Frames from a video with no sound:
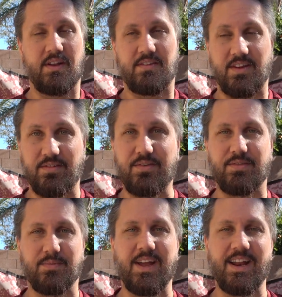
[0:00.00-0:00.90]
save you
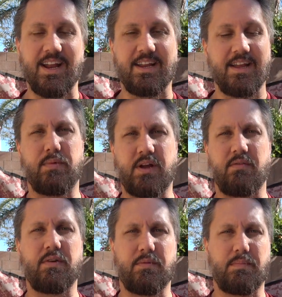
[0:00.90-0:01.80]
some headache. We
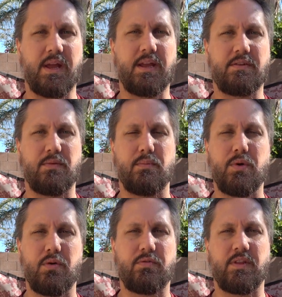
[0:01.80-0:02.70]
covered the paying to
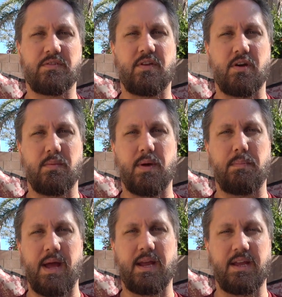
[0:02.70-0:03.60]
move. Let's talk
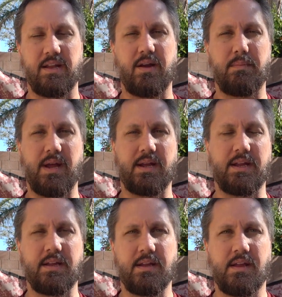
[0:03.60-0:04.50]
about packing and
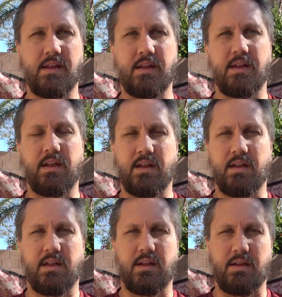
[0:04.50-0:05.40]
unpacking.
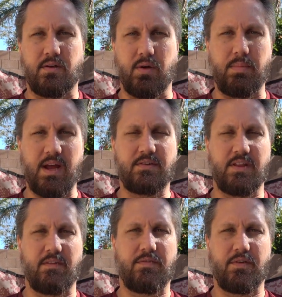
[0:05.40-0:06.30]
Going back to
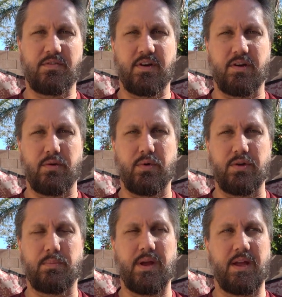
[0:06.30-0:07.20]
that first scenario where
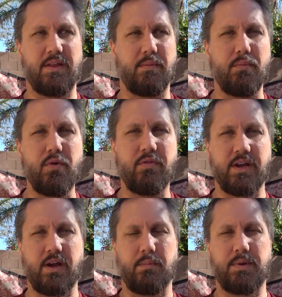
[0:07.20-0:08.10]
you pay the
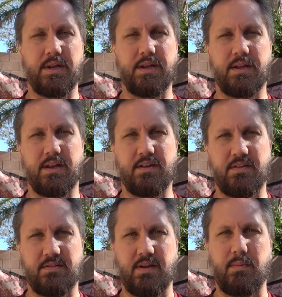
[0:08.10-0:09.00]
moving company and it's
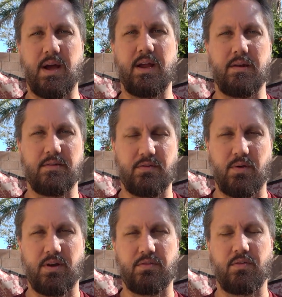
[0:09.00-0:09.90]
a semi and so
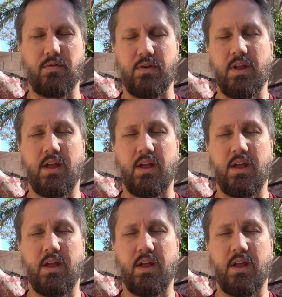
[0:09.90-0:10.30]
on and so forth,